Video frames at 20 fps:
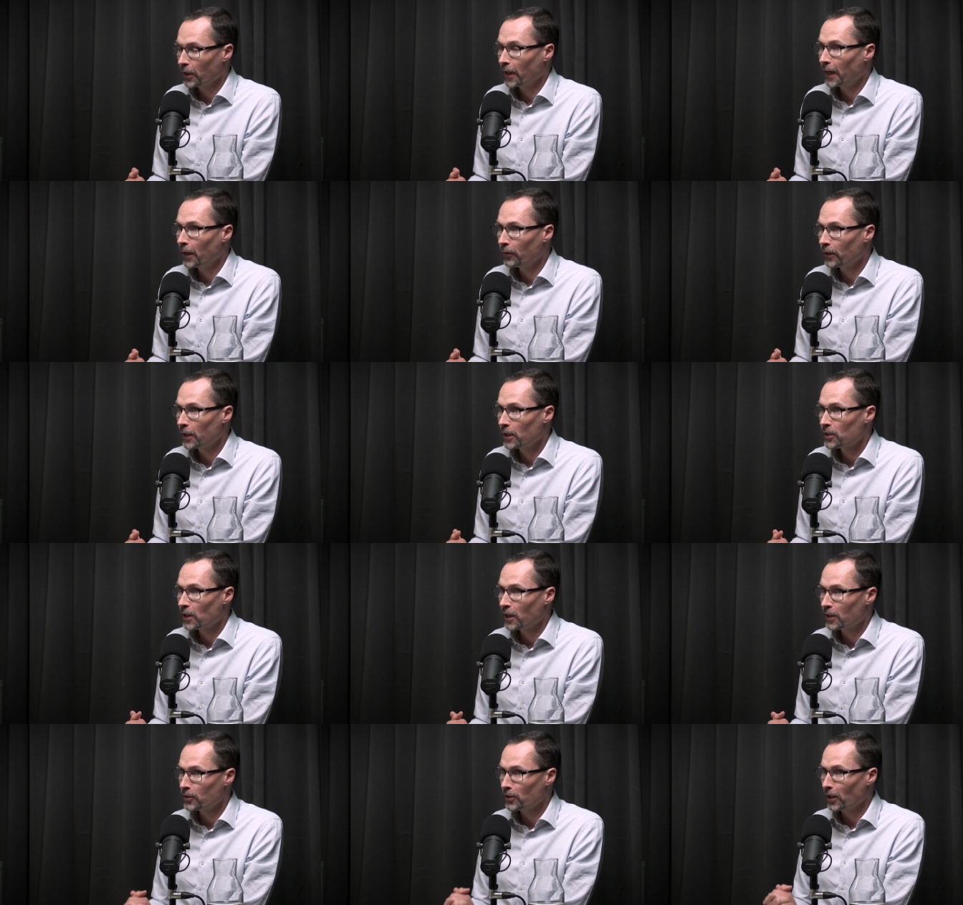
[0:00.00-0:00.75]

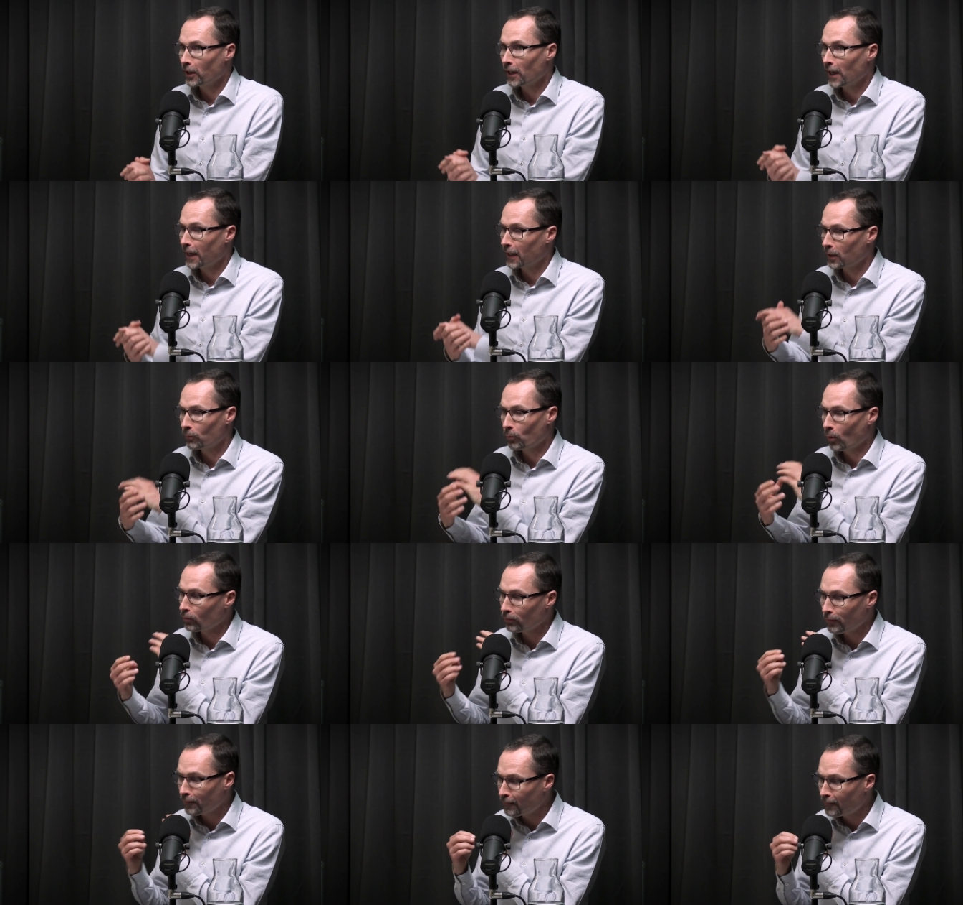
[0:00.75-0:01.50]
areas. It's not like it
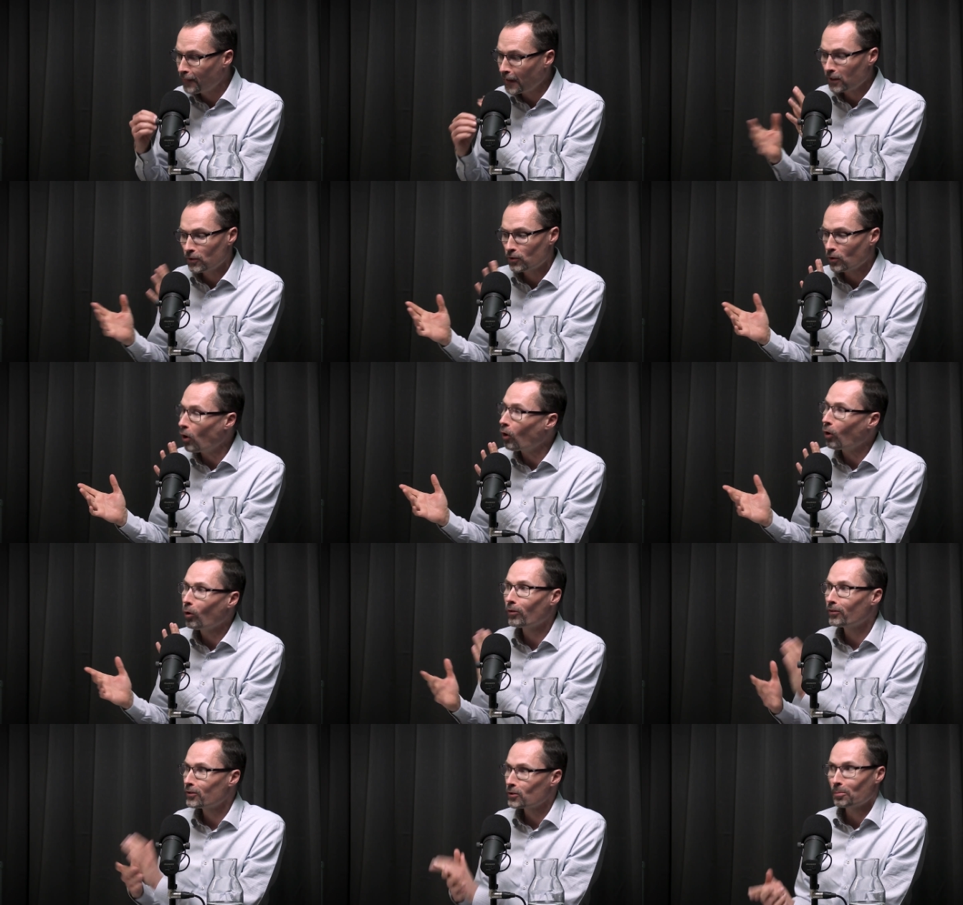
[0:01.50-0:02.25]
won't fix
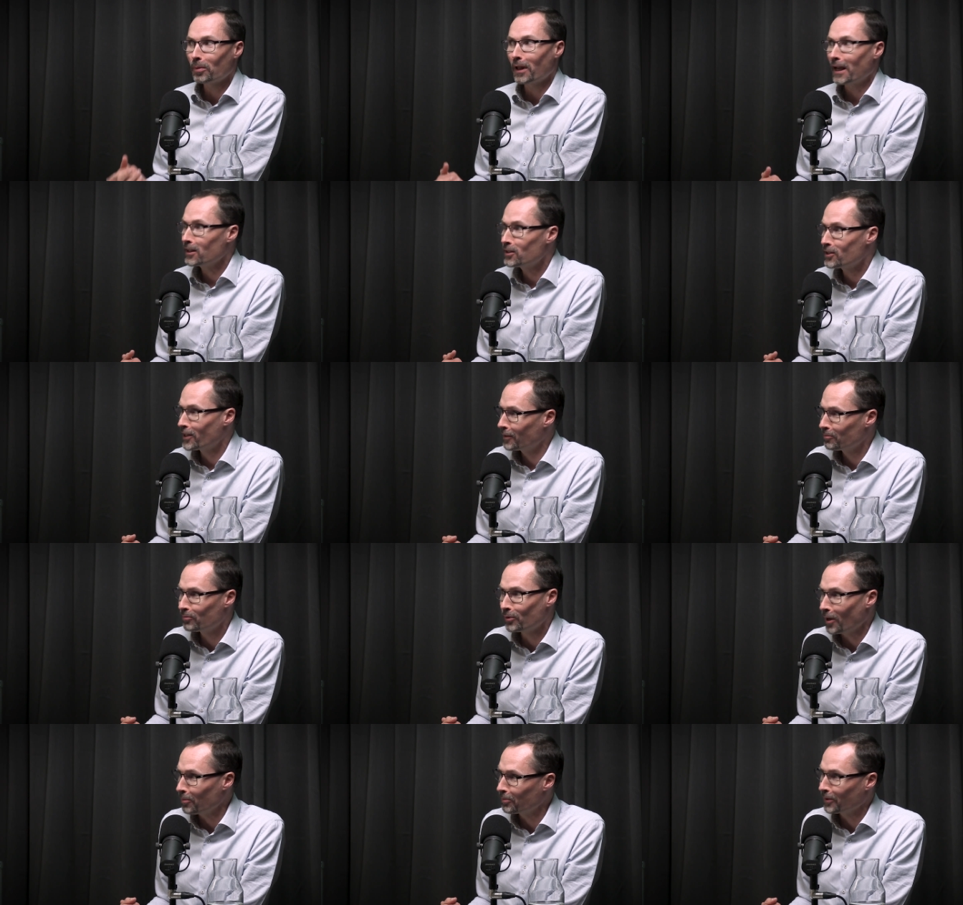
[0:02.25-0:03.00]
all supply
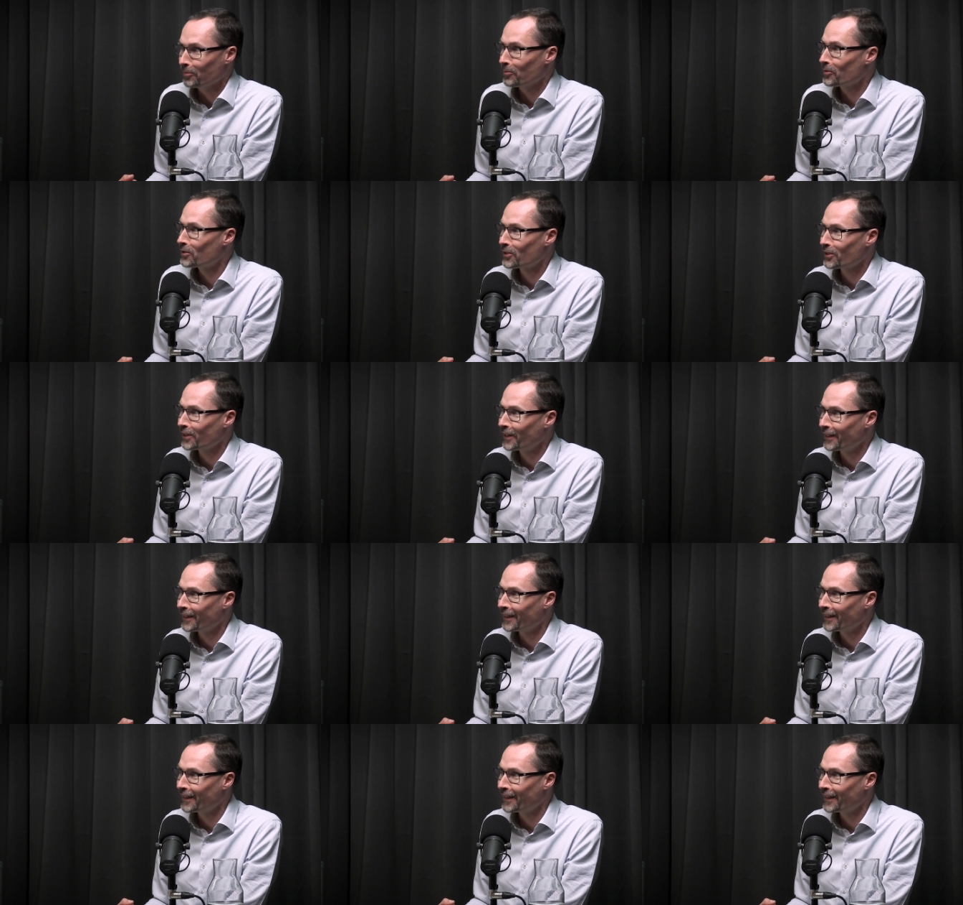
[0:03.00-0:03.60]
chain problems